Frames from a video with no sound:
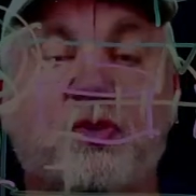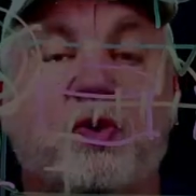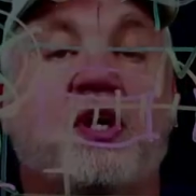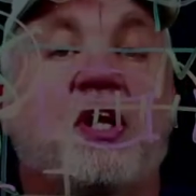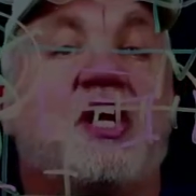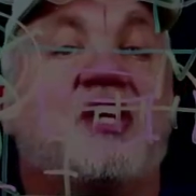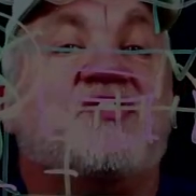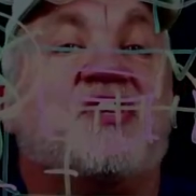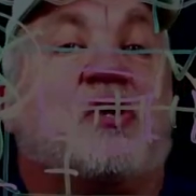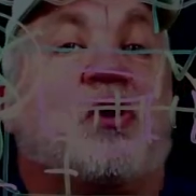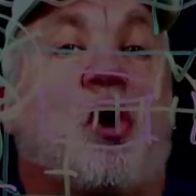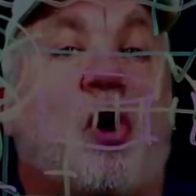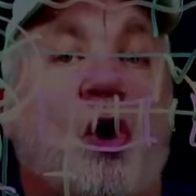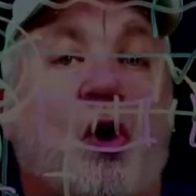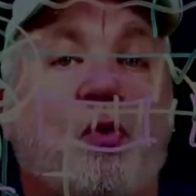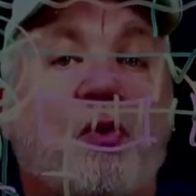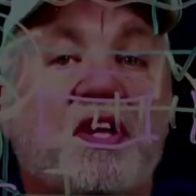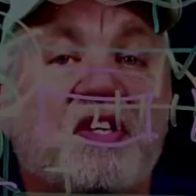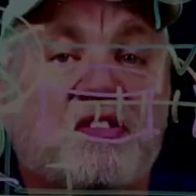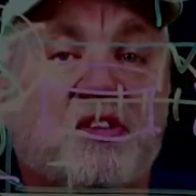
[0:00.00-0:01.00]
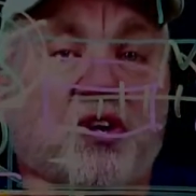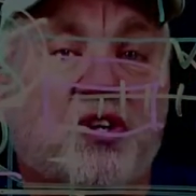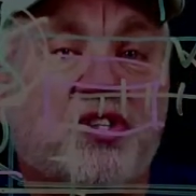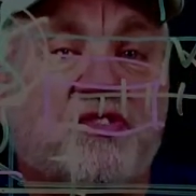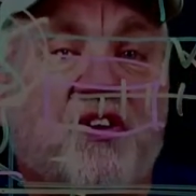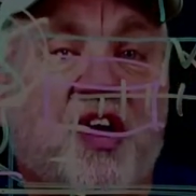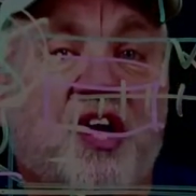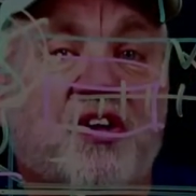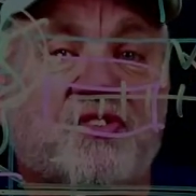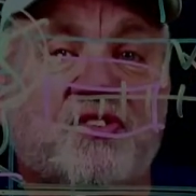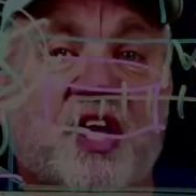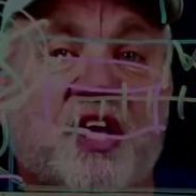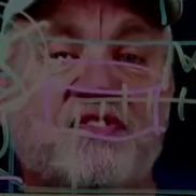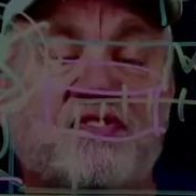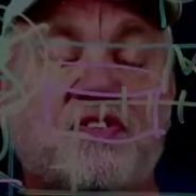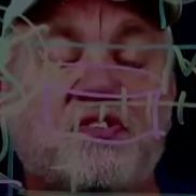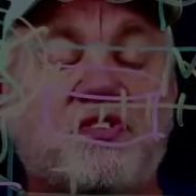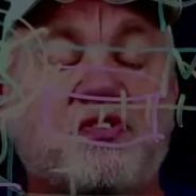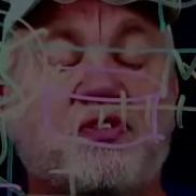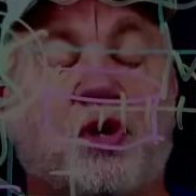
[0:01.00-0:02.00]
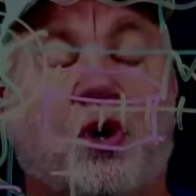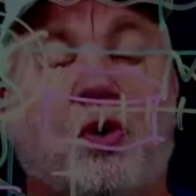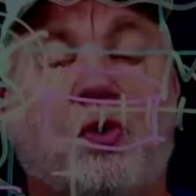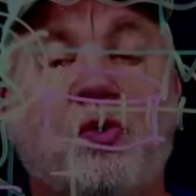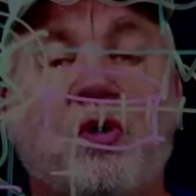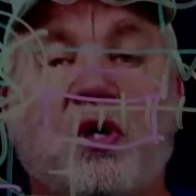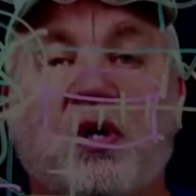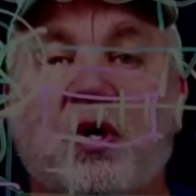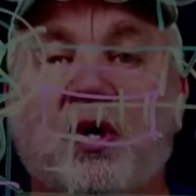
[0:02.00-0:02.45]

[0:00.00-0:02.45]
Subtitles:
Is it always large file sizes? No.